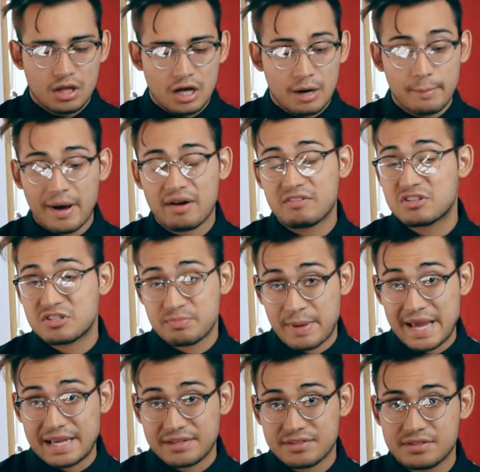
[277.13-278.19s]
amount of
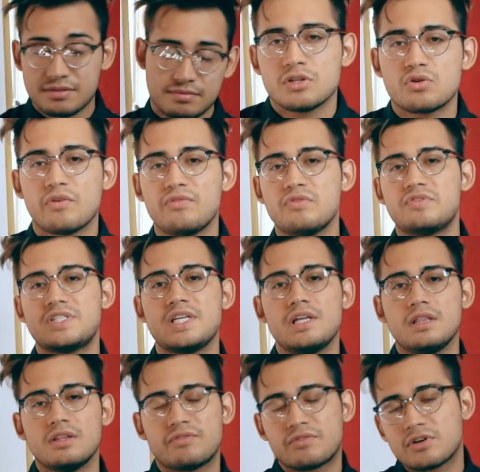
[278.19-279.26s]
space. So if you've
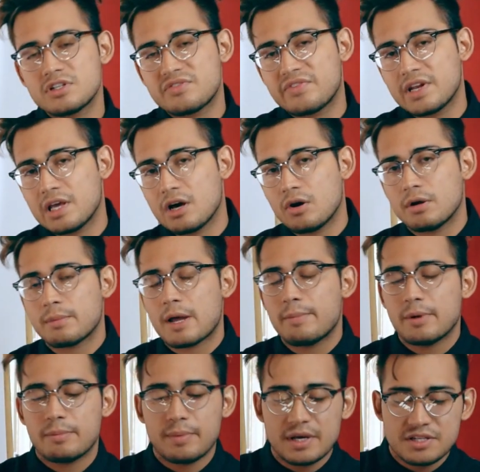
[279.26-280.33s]
seen the first video in my
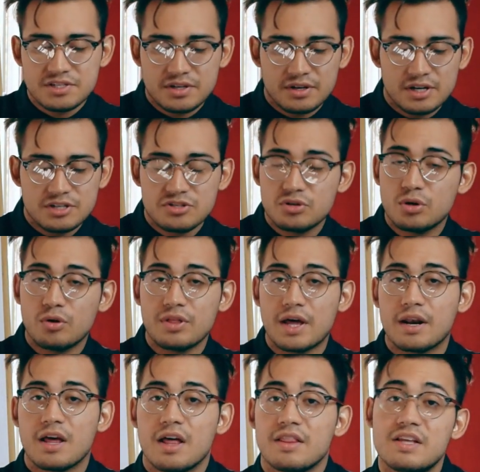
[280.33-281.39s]
BitBase series, you know
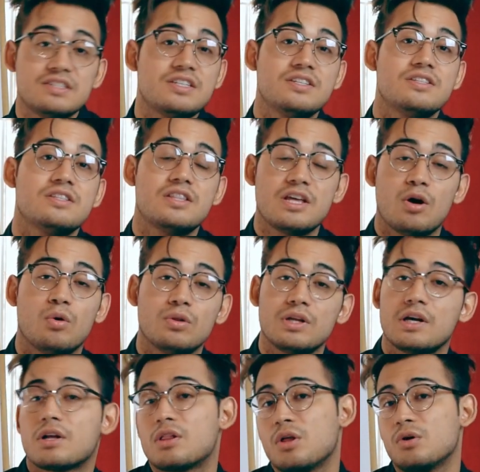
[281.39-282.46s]
that this isn't the only
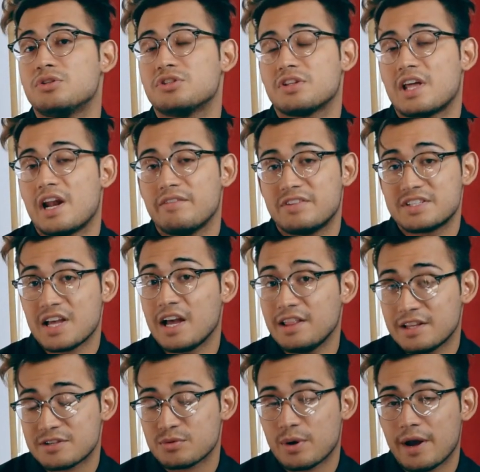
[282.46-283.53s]
enclosure that I've designed
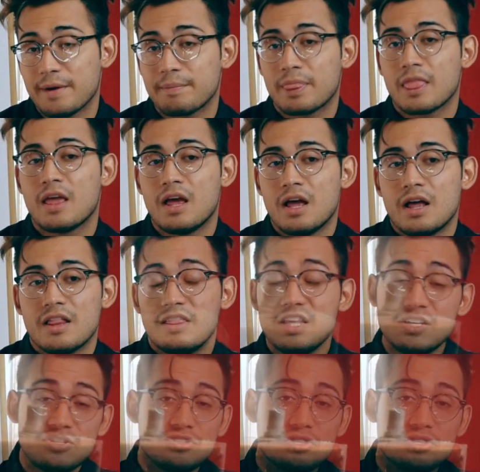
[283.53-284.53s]
this way. These